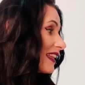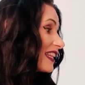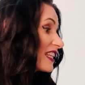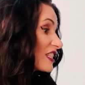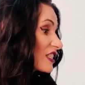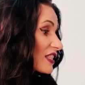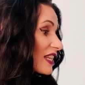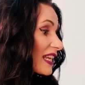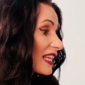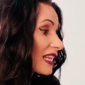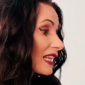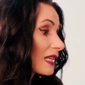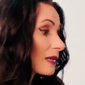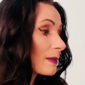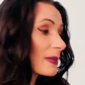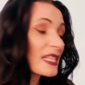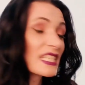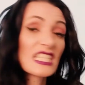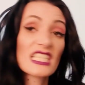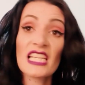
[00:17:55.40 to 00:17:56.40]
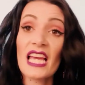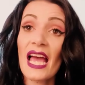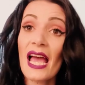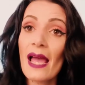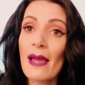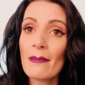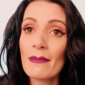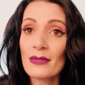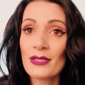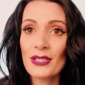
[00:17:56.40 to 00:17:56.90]
They just take a little bit of
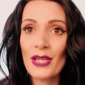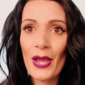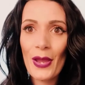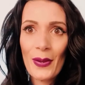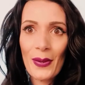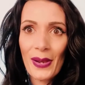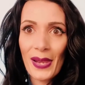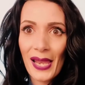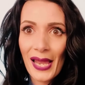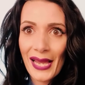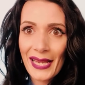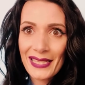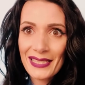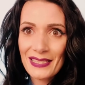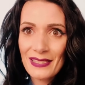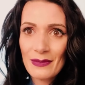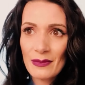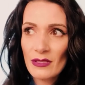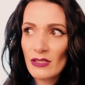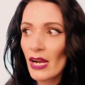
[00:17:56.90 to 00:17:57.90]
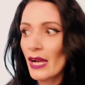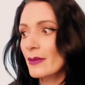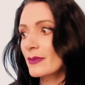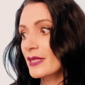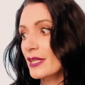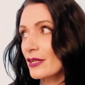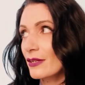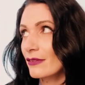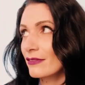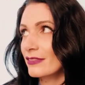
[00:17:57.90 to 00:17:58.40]
time. So like and subscribe,
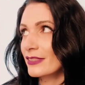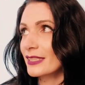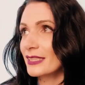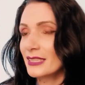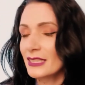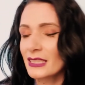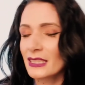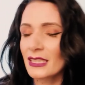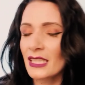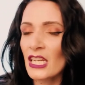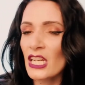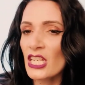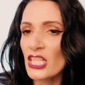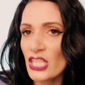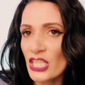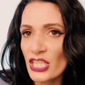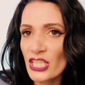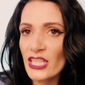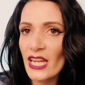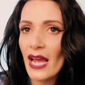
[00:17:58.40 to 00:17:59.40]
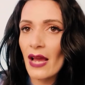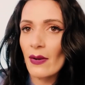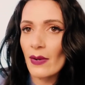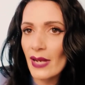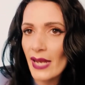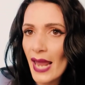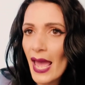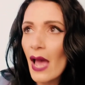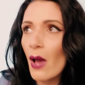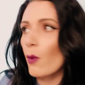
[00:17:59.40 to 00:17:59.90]
tell your friends, shout
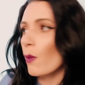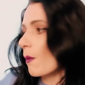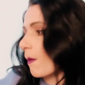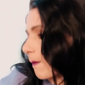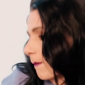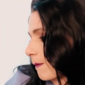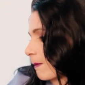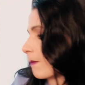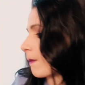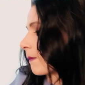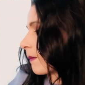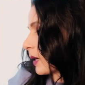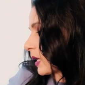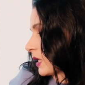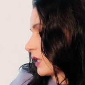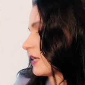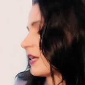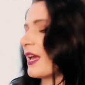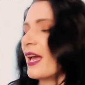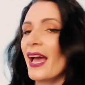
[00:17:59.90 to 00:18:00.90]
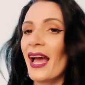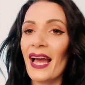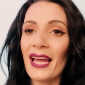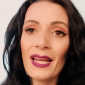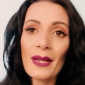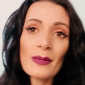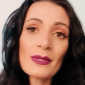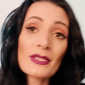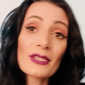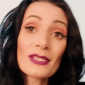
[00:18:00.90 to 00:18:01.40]
it out. And
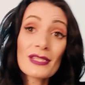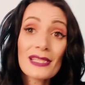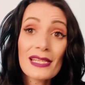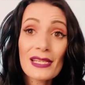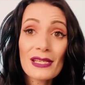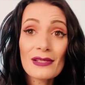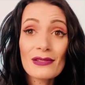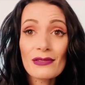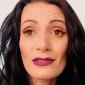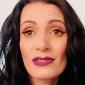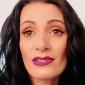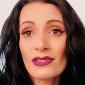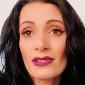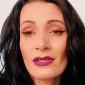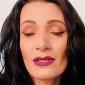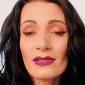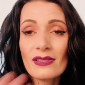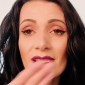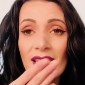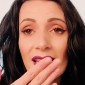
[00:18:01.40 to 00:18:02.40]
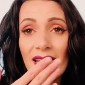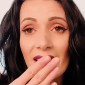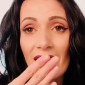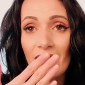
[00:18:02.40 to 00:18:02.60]
I will see you soon. Take